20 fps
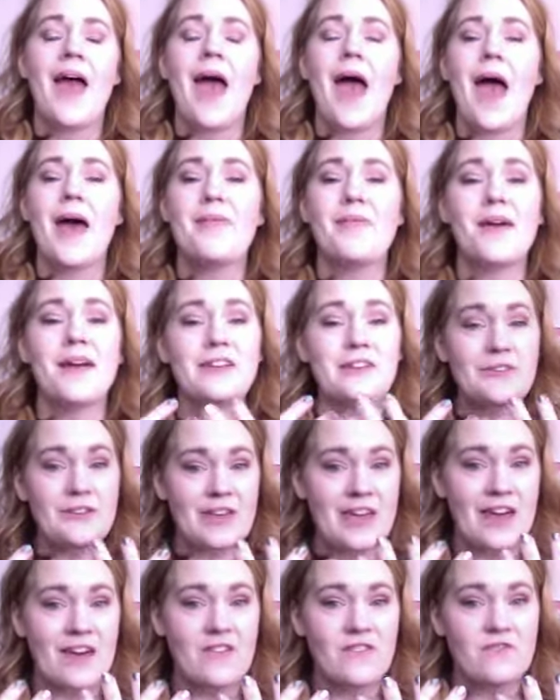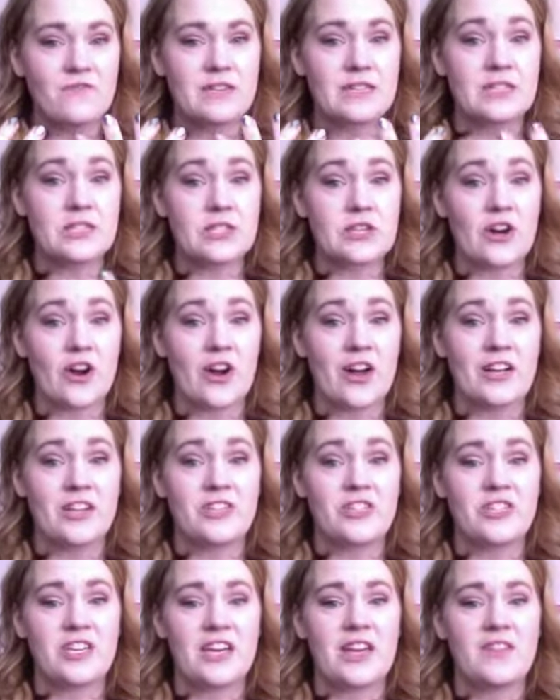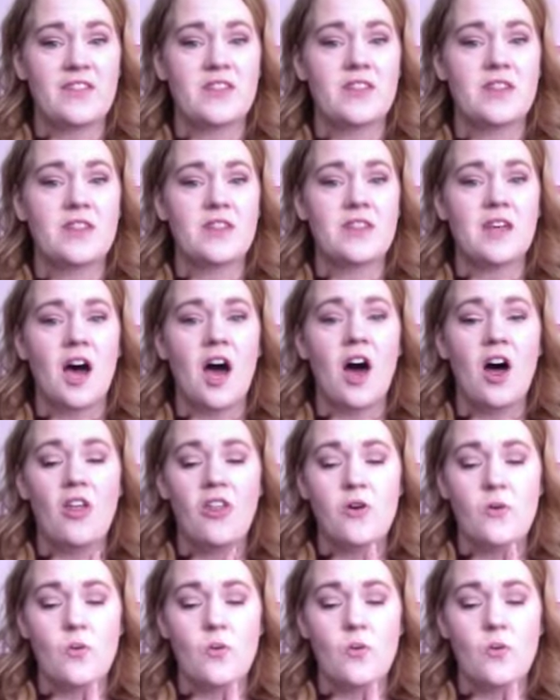And then you get discouraged in all the